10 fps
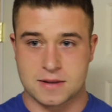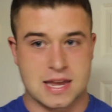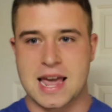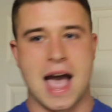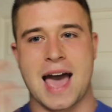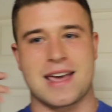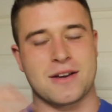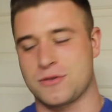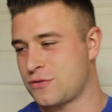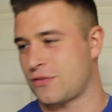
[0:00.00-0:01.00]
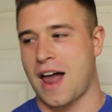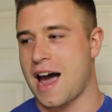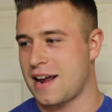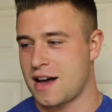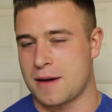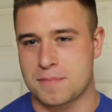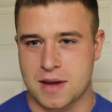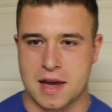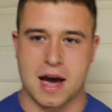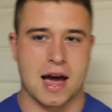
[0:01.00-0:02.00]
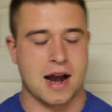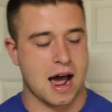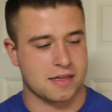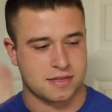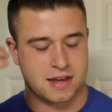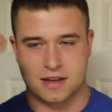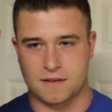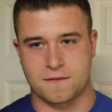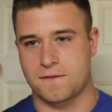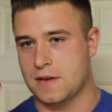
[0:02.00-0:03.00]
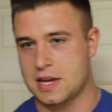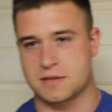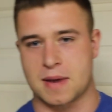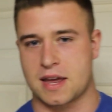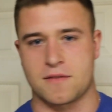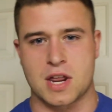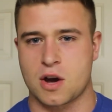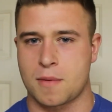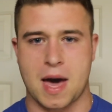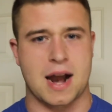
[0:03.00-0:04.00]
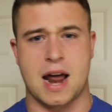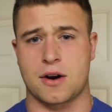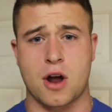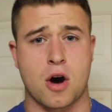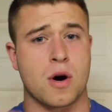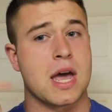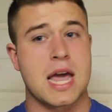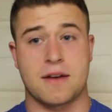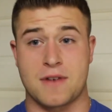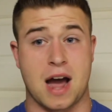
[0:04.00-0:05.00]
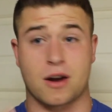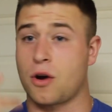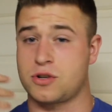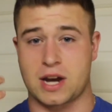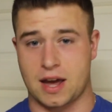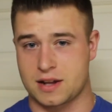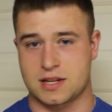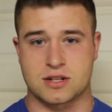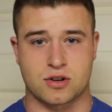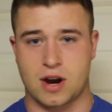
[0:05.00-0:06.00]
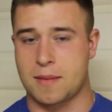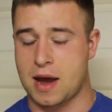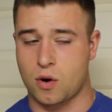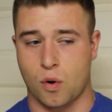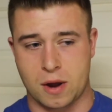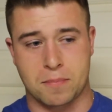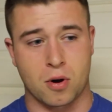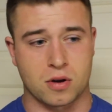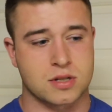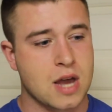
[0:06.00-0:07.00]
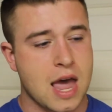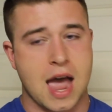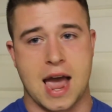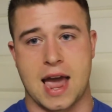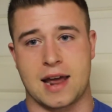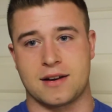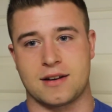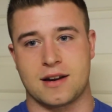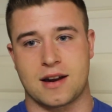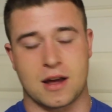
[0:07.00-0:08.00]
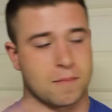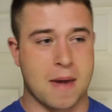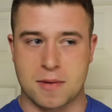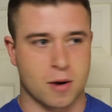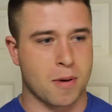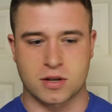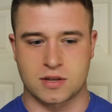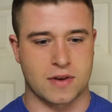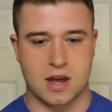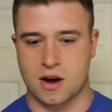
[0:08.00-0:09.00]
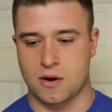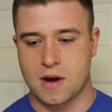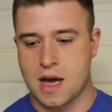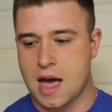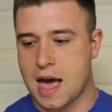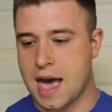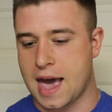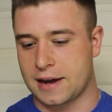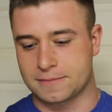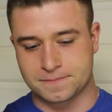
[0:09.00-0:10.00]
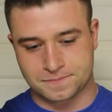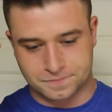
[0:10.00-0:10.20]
He had it. It was flying up. I think if he's making a video about it, I don't know. If not, go check out his Instagram at Corey Pulls, and maybe he'll post a video. And